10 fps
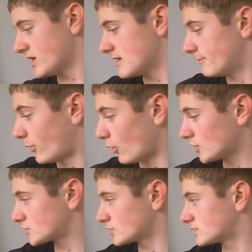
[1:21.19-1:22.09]
pawn
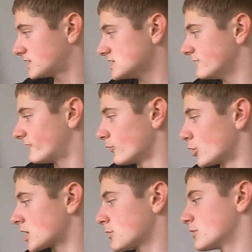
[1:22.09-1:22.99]
to
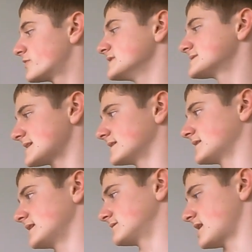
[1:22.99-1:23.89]
d4 with the center
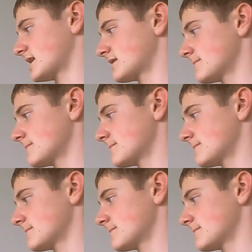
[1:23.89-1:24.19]
attack.